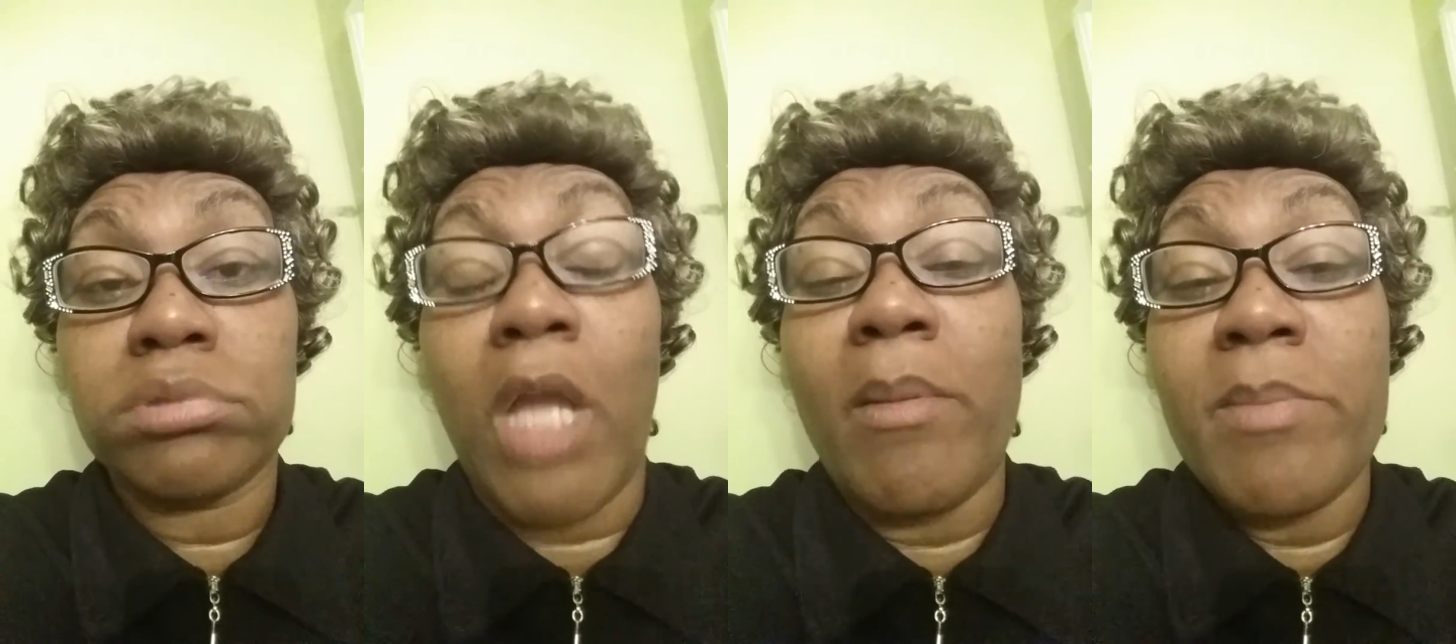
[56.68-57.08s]

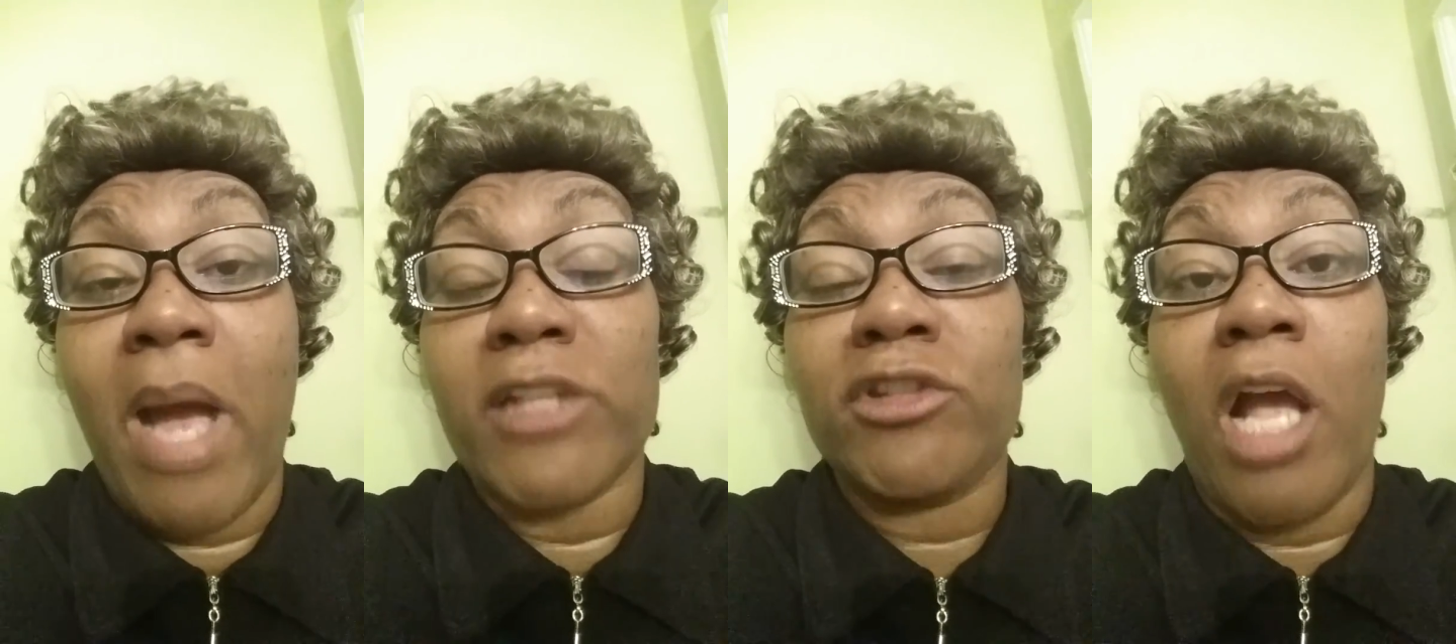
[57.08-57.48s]
Bury
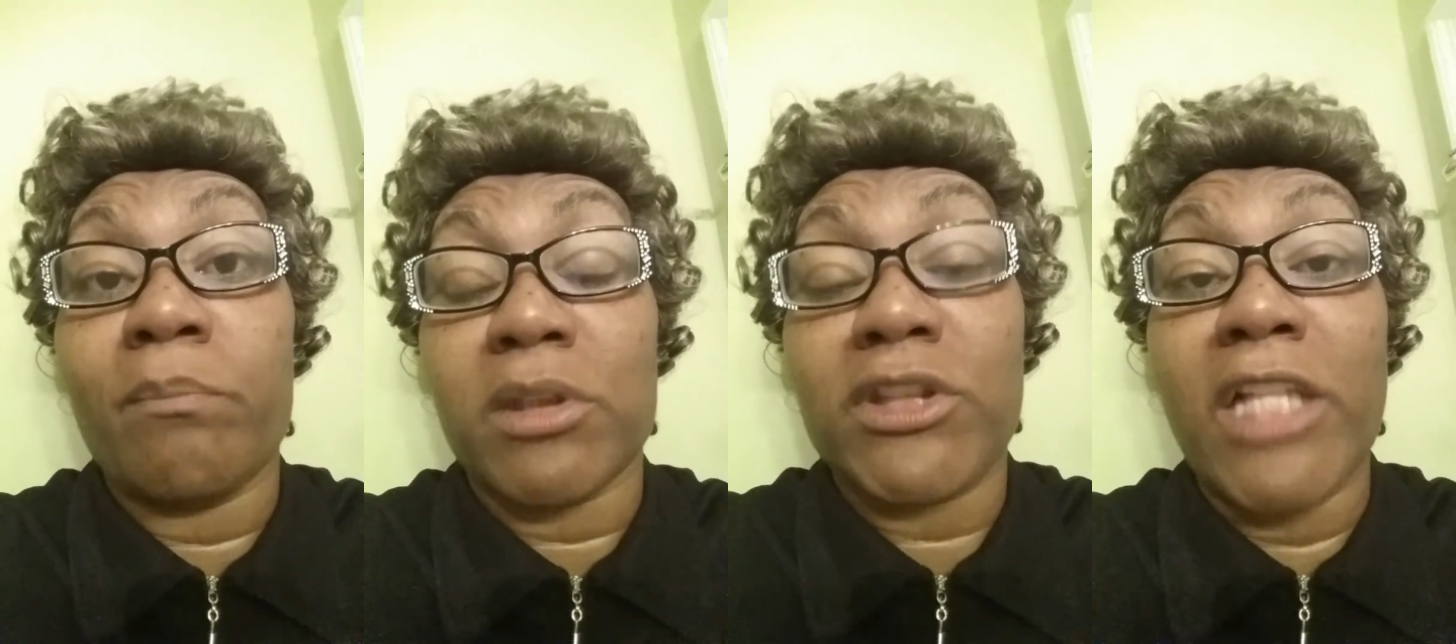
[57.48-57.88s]
my
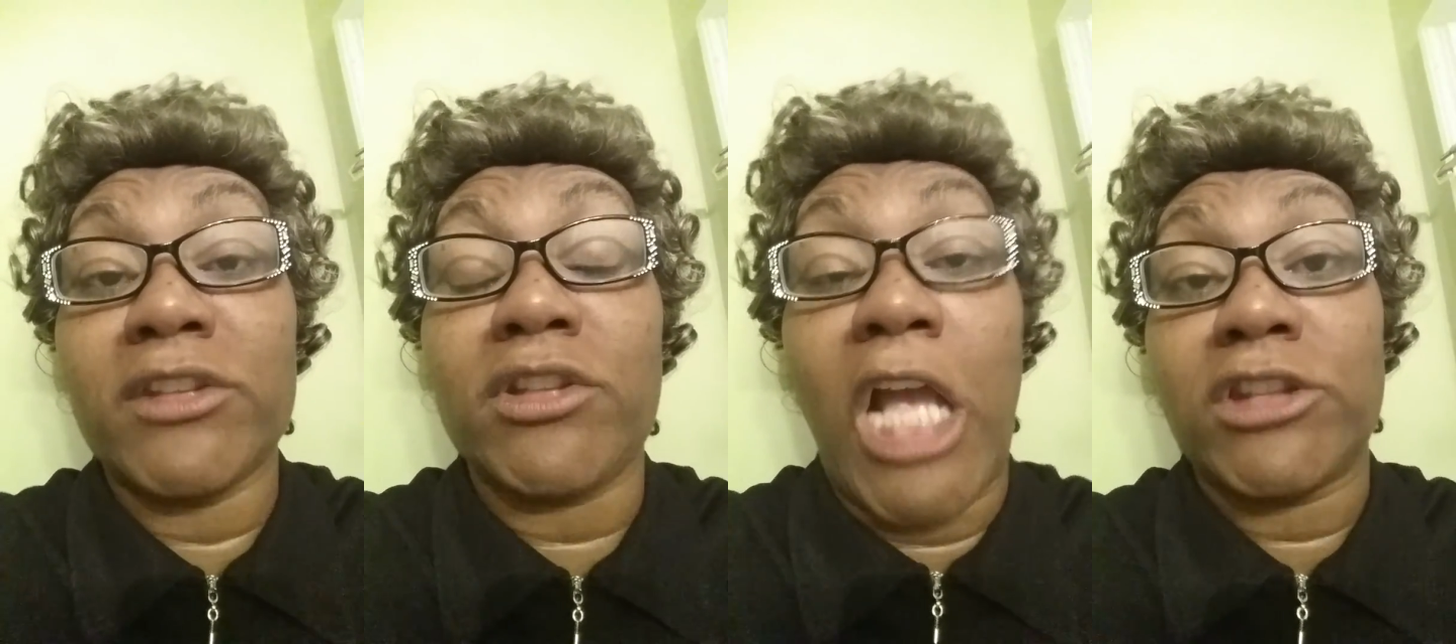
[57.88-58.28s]
time, but
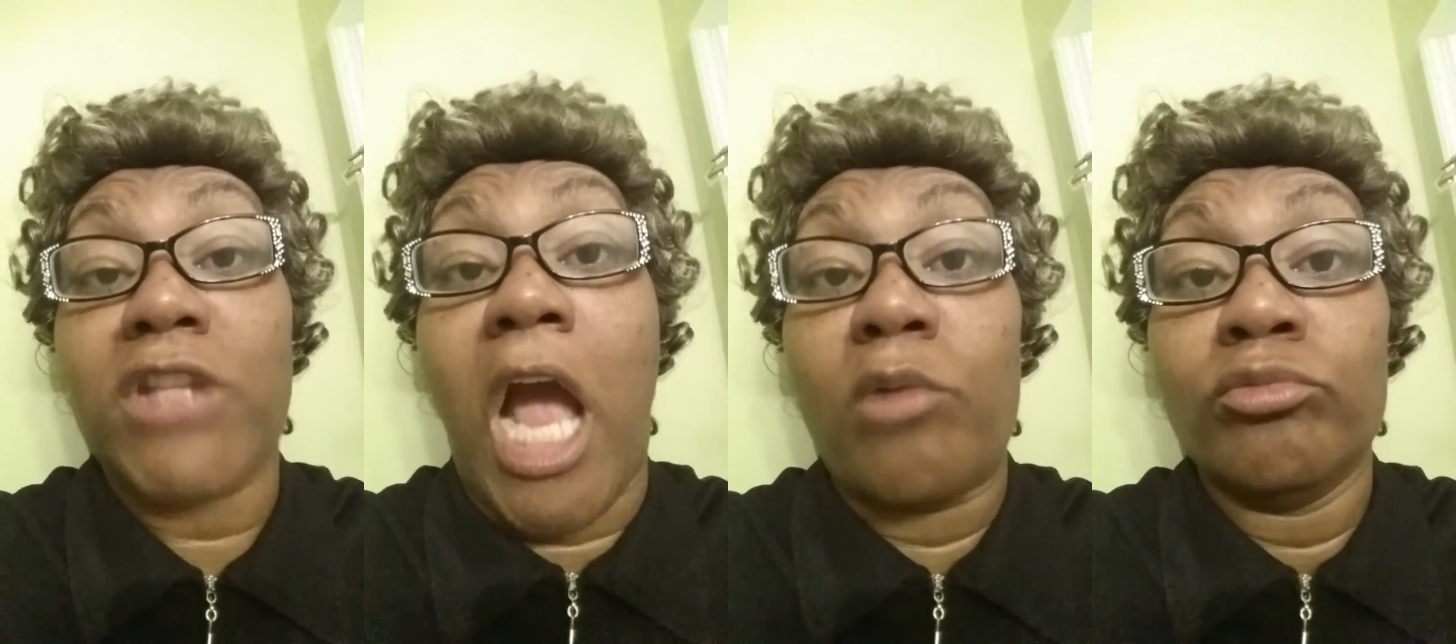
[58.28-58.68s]
send
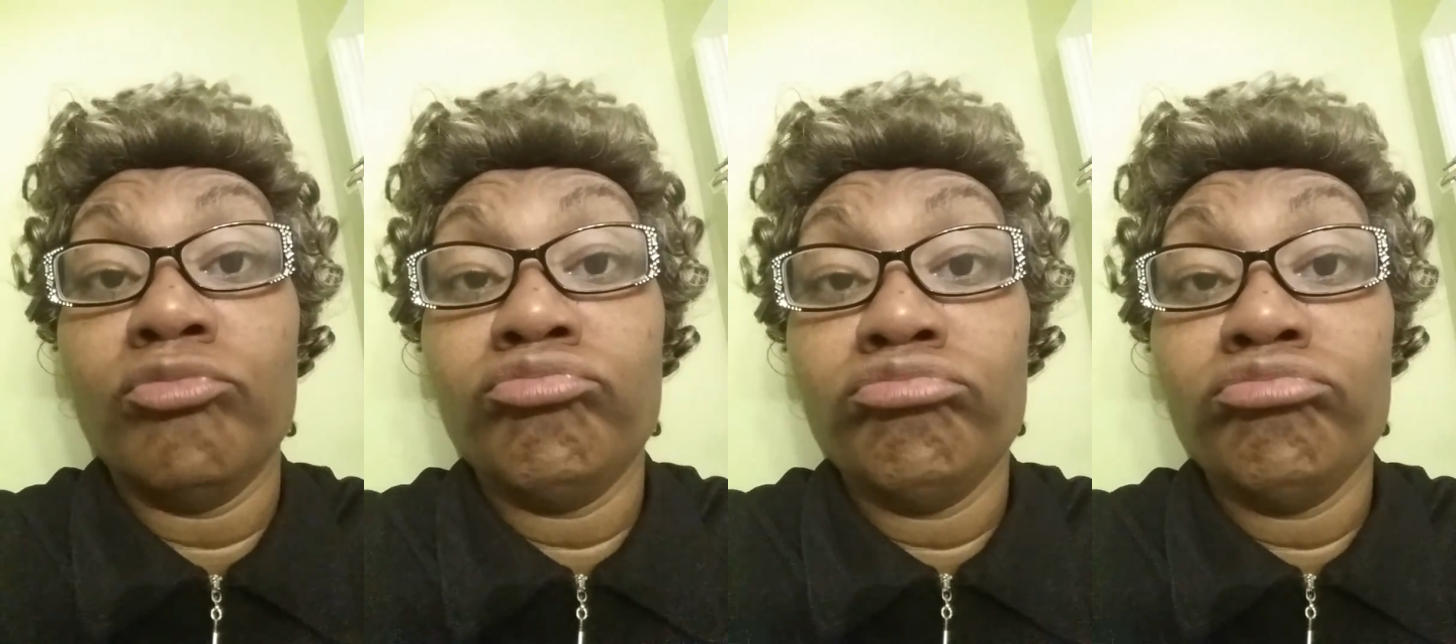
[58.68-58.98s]
dust out.